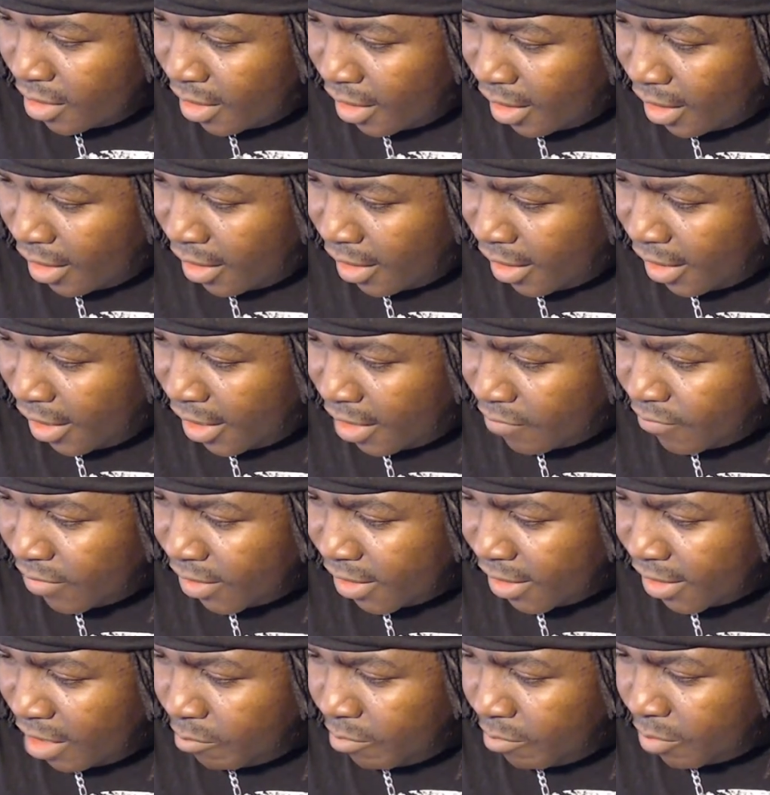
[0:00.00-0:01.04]
I have a
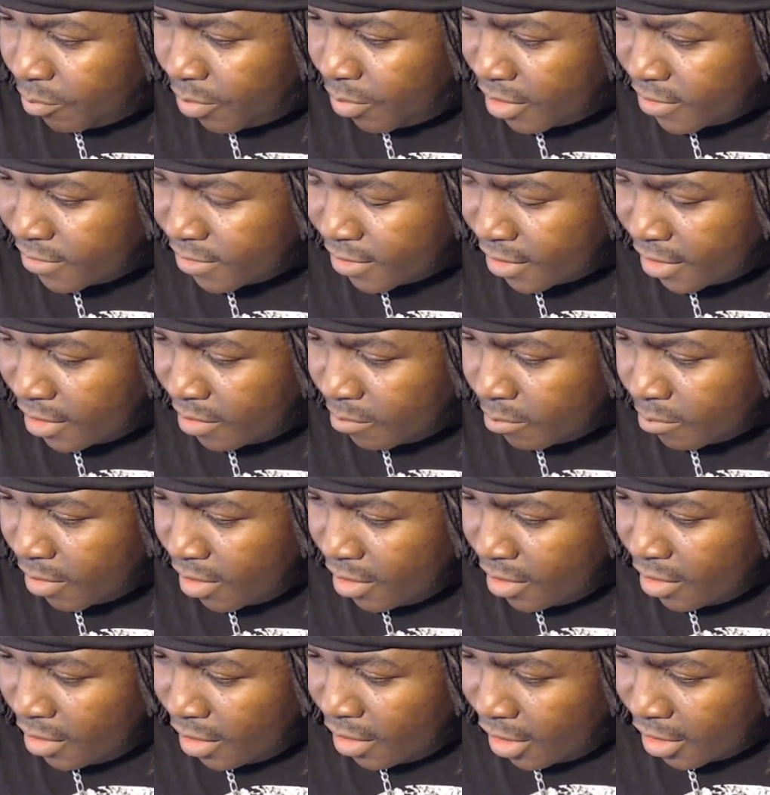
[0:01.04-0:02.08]
gaming PC,
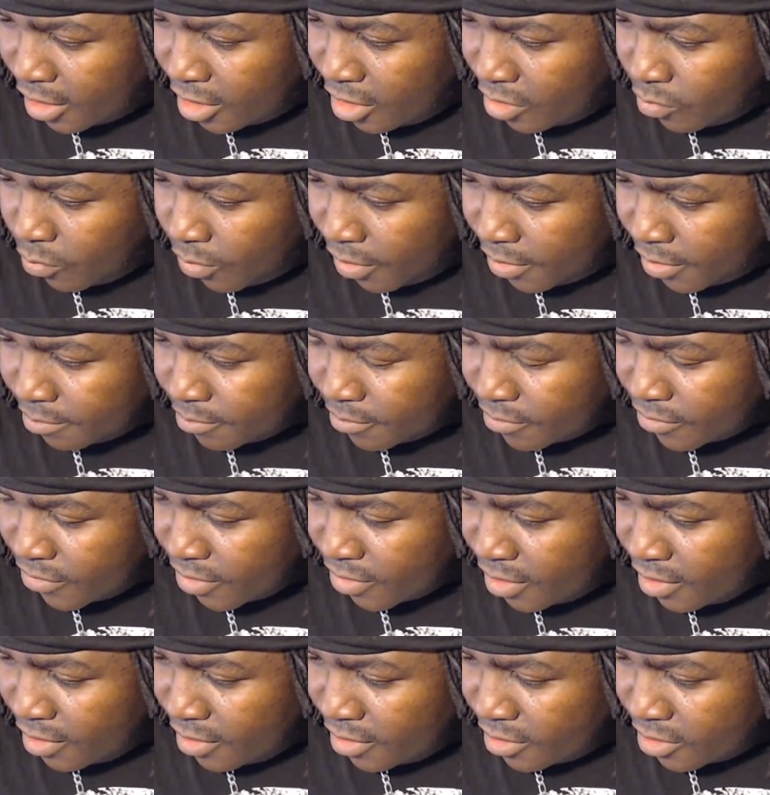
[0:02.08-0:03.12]
a good one,
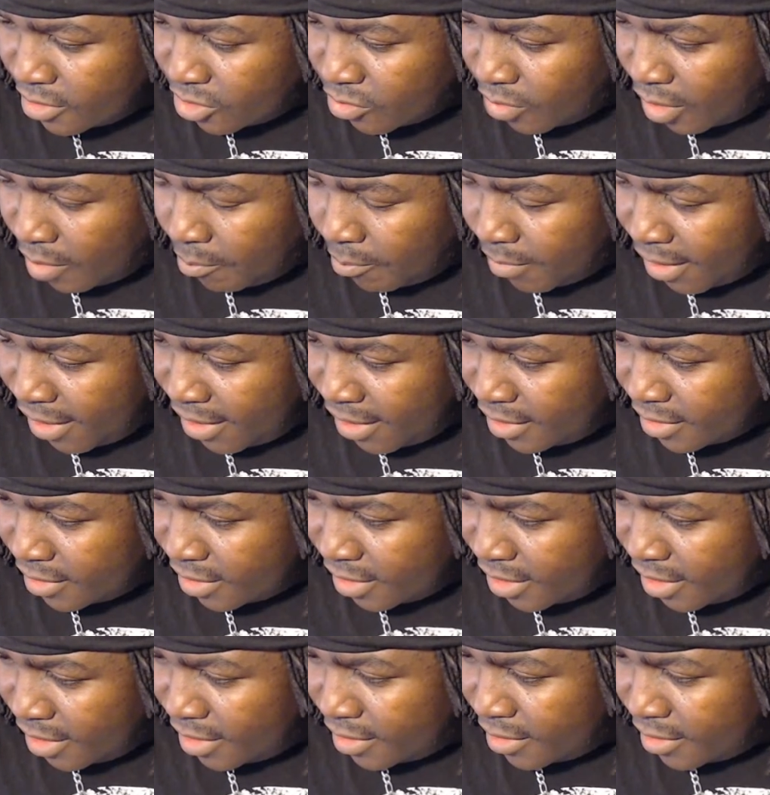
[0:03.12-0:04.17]
so I might
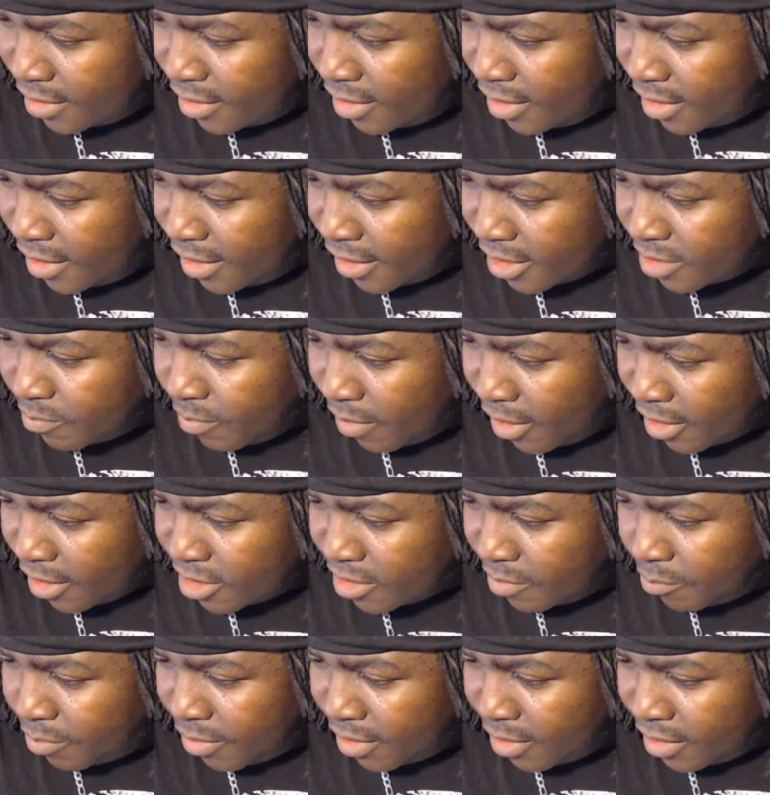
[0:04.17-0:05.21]
get an Xbox
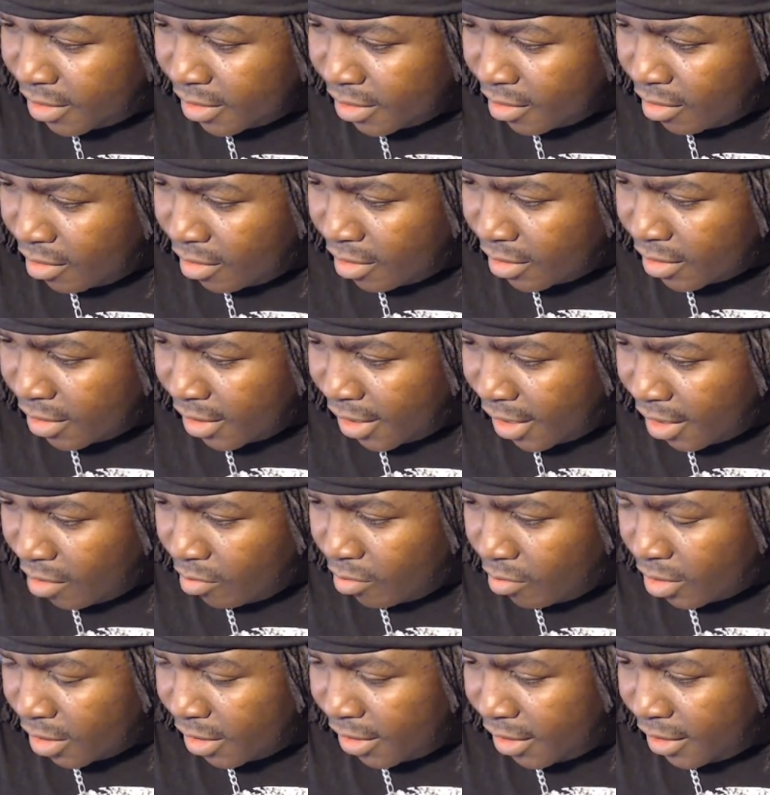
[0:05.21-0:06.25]
depending on how
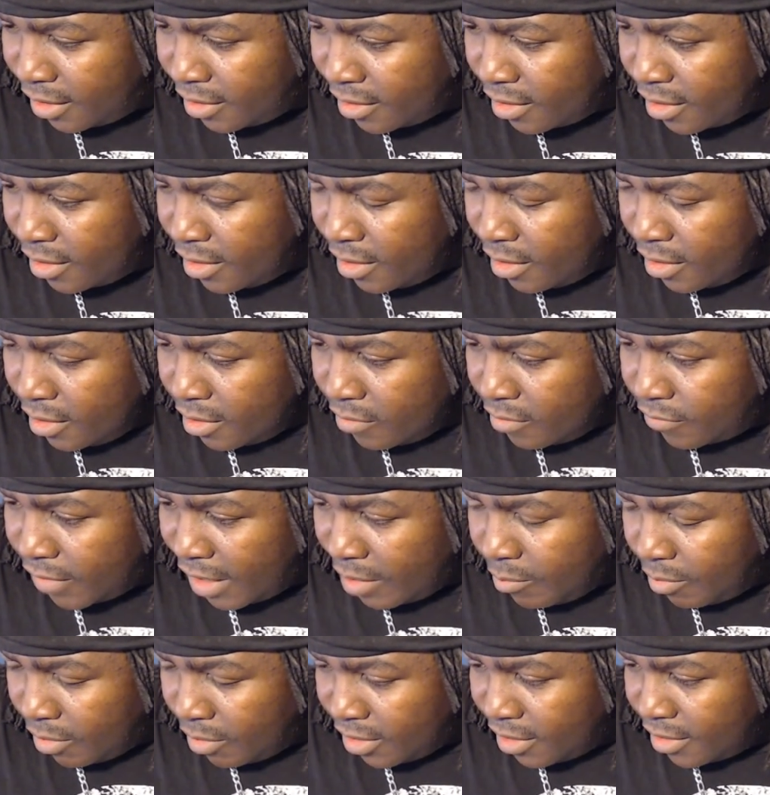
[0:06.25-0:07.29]
clean
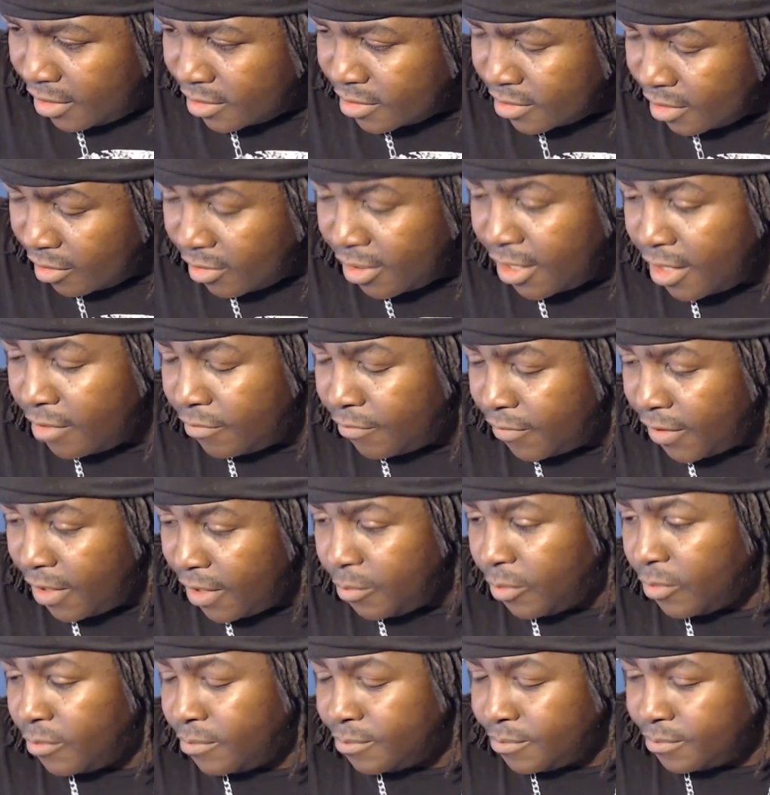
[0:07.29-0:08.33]
Fable is. Oh yeah,
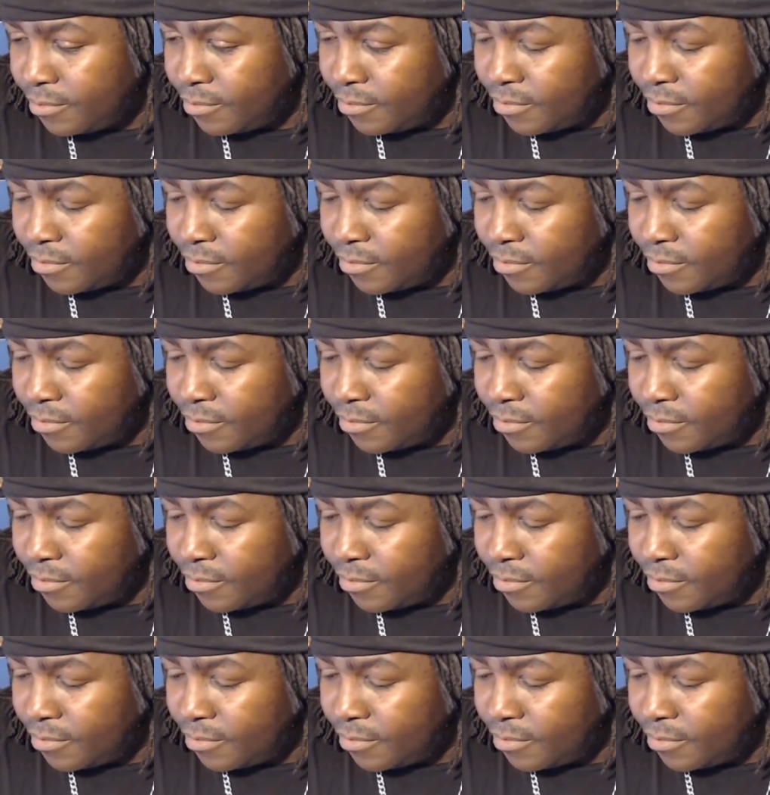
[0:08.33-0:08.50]
Fable.